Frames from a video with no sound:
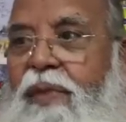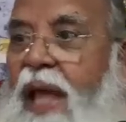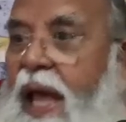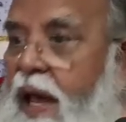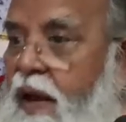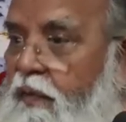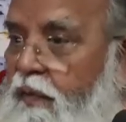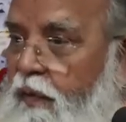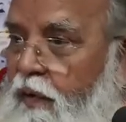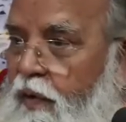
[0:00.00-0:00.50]

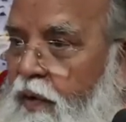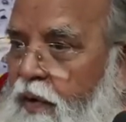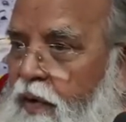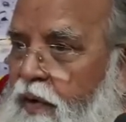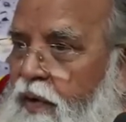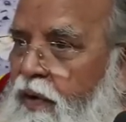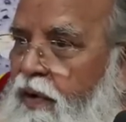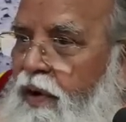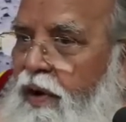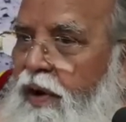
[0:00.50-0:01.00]

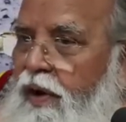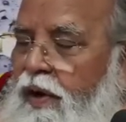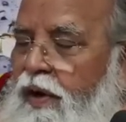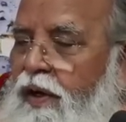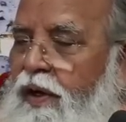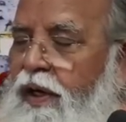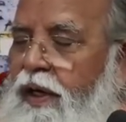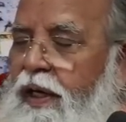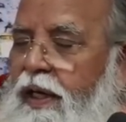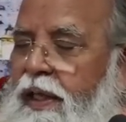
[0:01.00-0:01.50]
Therefore,
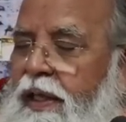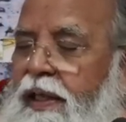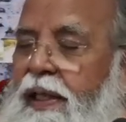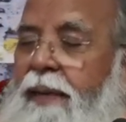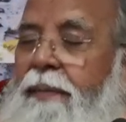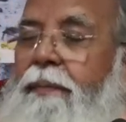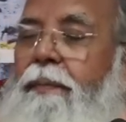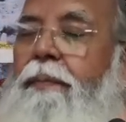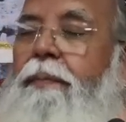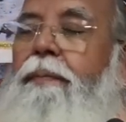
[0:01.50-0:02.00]

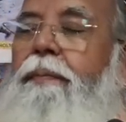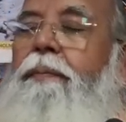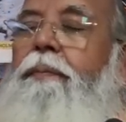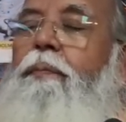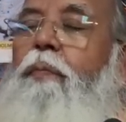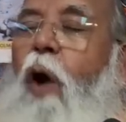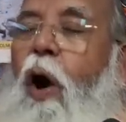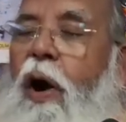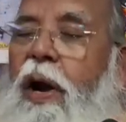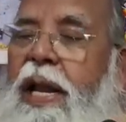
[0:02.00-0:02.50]
the
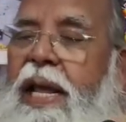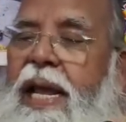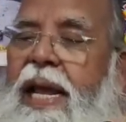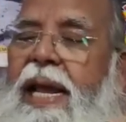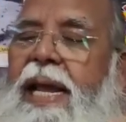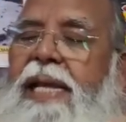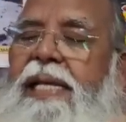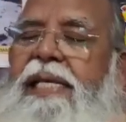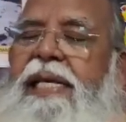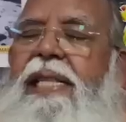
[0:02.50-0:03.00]
body
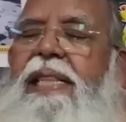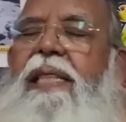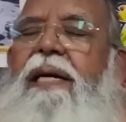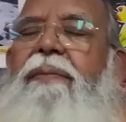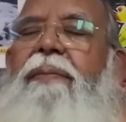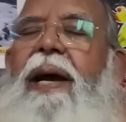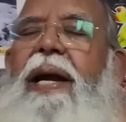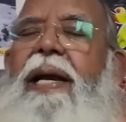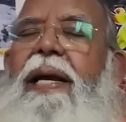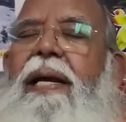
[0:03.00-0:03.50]
is in
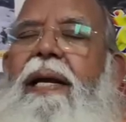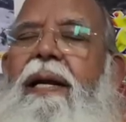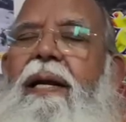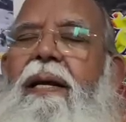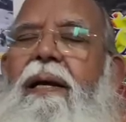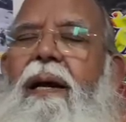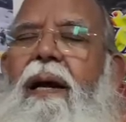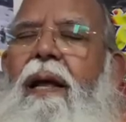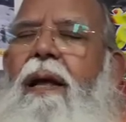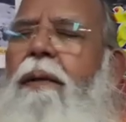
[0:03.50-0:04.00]
the
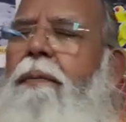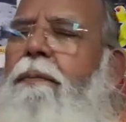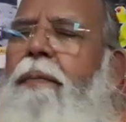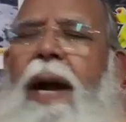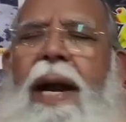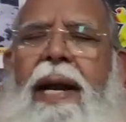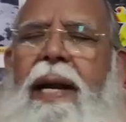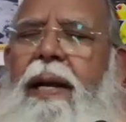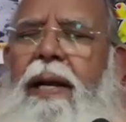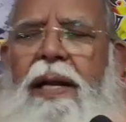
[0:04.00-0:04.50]
mind,
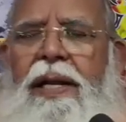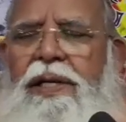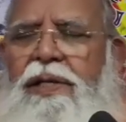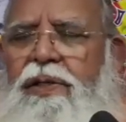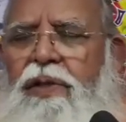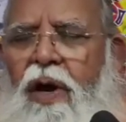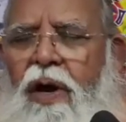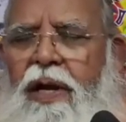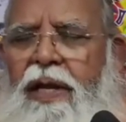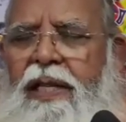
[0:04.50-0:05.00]
mind
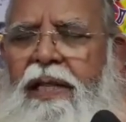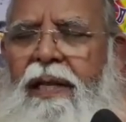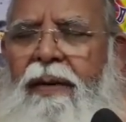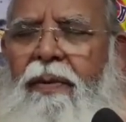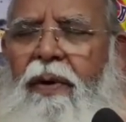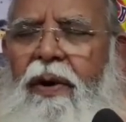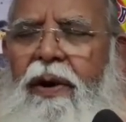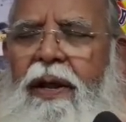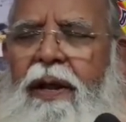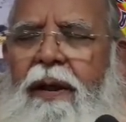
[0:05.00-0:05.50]
is not in
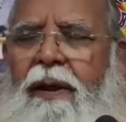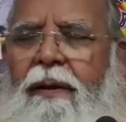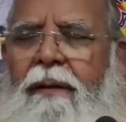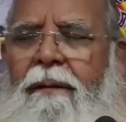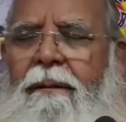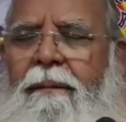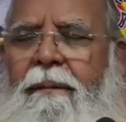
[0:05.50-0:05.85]
the body.